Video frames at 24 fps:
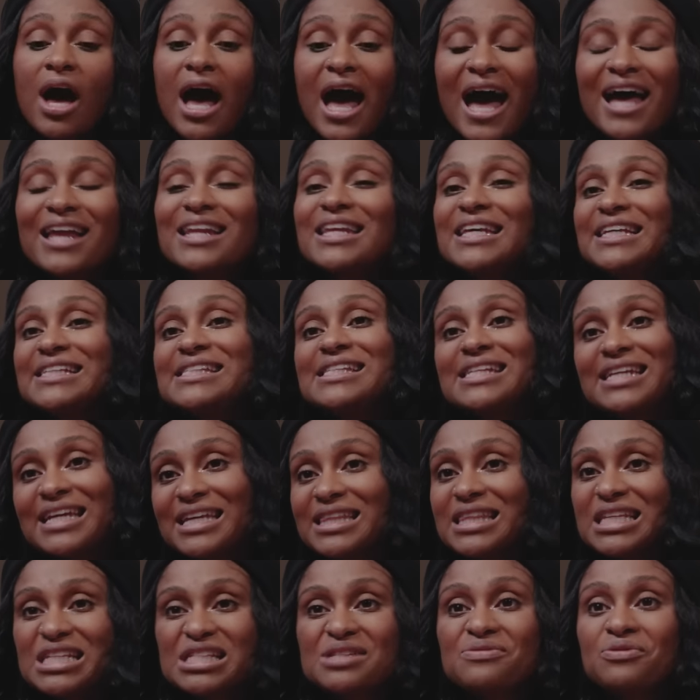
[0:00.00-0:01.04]
I need to
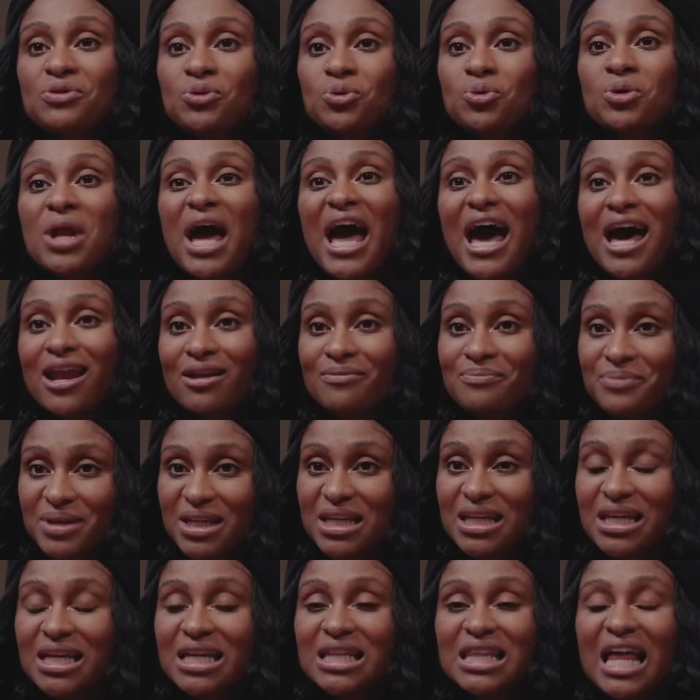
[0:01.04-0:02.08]
get this food out of
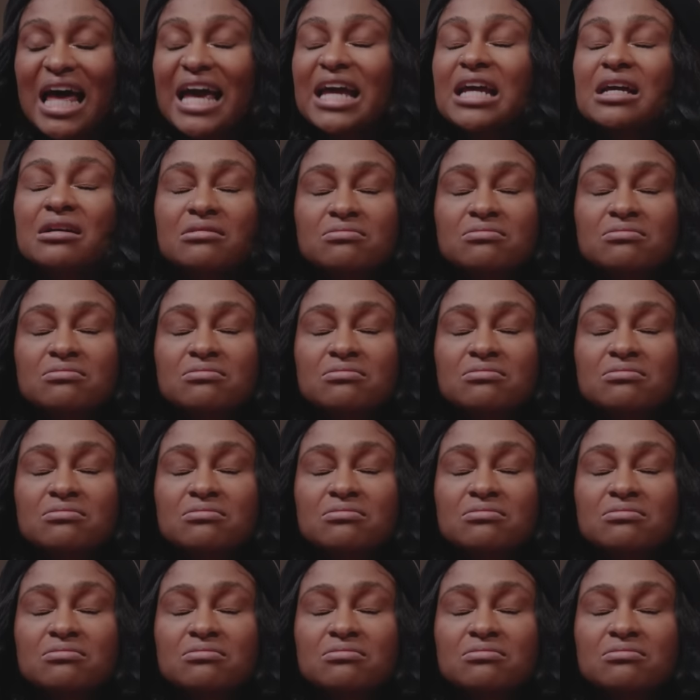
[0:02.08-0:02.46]
me like